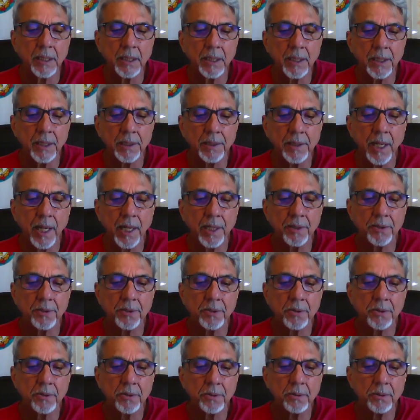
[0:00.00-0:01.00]
It
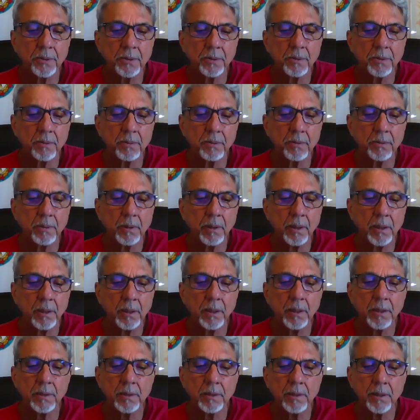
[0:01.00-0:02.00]
has to
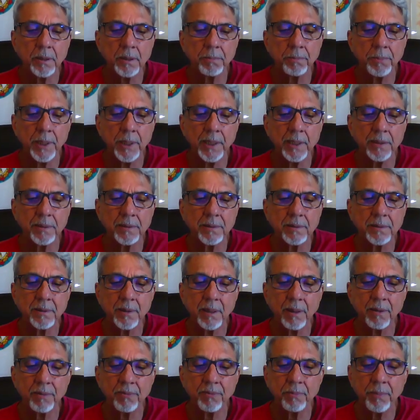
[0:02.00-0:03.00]
learn the basis
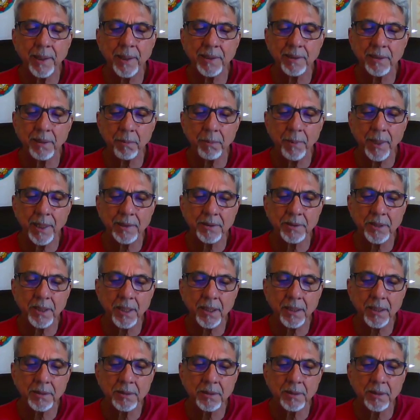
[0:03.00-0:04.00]
of
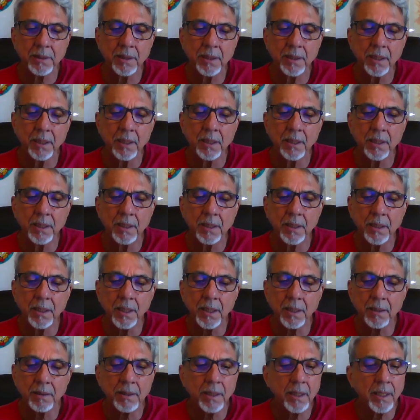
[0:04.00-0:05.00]
mathematics,
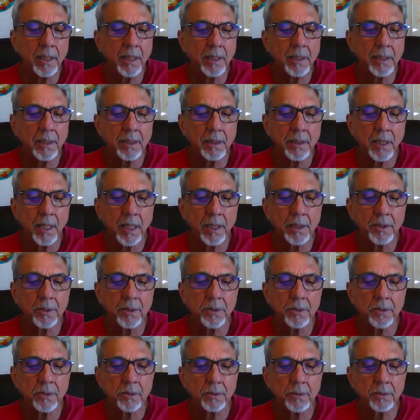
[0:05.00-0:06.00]
and then it
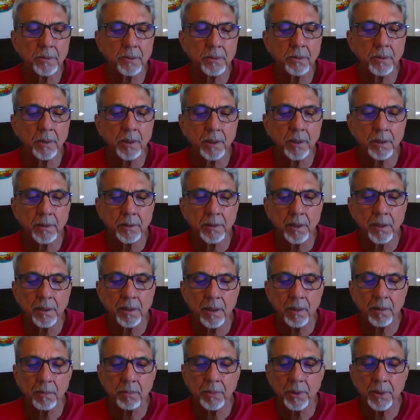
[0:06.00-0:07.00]
has to learn the
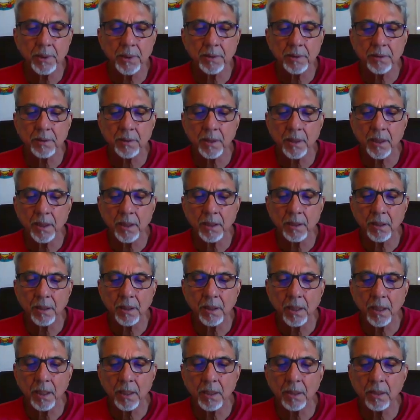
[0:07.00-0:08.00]
numbers
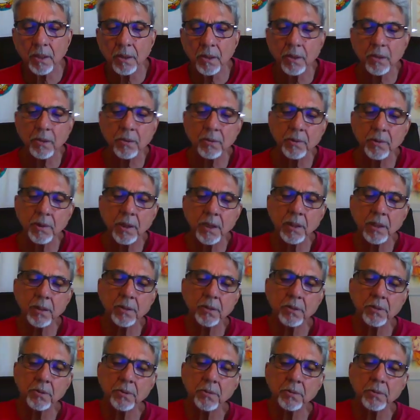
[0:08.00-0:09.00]
and know
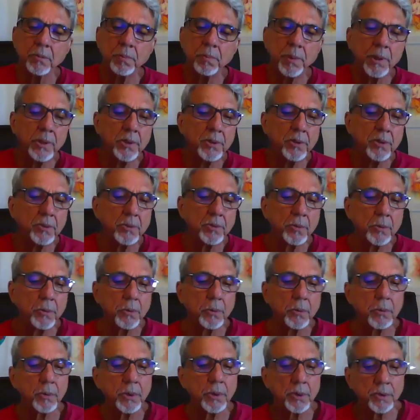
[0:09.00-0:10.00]
that 2 plus
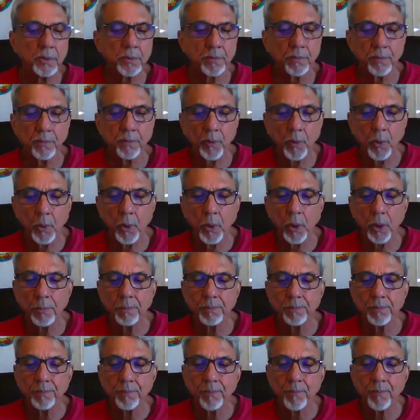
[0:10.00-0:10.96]
2 is 4.